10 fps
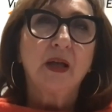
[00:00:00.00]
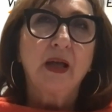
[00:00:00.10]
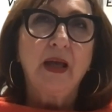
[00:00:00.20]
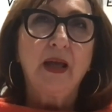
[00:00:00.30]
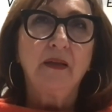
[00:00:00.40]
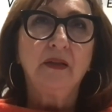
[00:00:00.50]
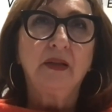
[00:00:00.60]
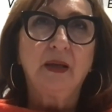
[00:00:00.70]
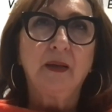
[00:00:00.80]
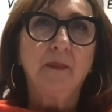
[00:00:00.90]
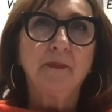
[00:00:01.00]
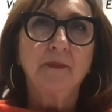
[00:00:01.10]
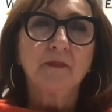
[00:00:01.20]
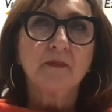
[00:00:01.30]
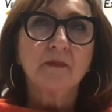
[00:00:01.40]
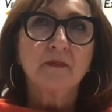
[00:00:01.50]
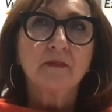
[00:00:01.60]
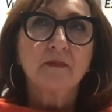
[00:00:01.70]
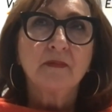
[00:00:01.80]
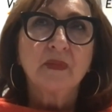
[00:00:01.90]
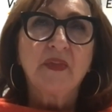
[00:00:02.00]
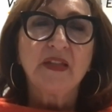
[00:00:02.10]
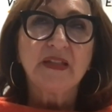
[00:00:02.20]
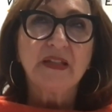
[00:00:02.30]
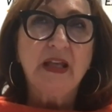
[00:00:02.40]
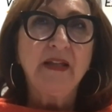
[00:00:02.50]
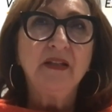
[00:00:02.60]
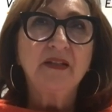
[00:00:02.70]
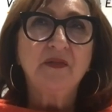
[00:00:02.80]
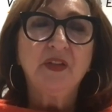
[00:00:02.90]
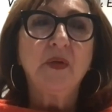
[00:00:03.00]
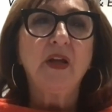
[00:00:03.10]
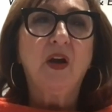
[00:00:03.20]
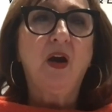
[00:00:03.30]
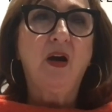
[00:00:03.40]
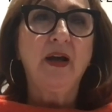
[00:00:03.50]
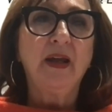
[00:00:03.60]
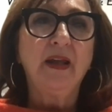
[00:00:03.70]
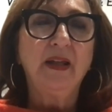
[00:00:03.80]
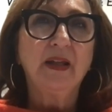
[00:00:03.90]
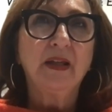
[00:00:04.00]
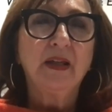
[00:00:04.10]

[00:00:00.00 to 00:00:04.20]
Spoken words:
and the standards are very high,